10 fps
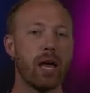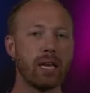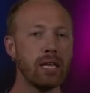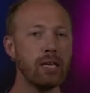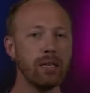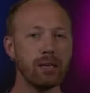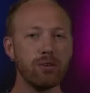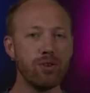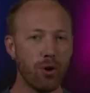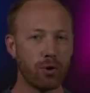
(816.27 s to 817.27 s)
and he
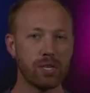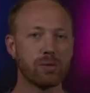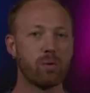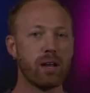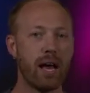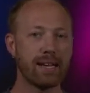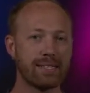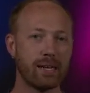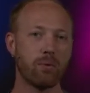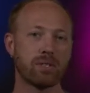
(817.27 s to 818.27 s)
noticed when I
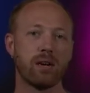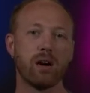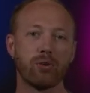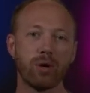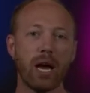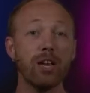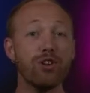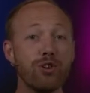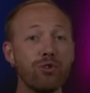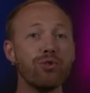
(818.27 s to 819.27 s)
said I wasn't hungry
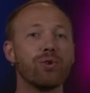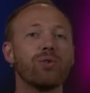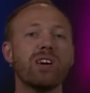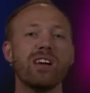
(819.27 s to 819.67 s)
and knew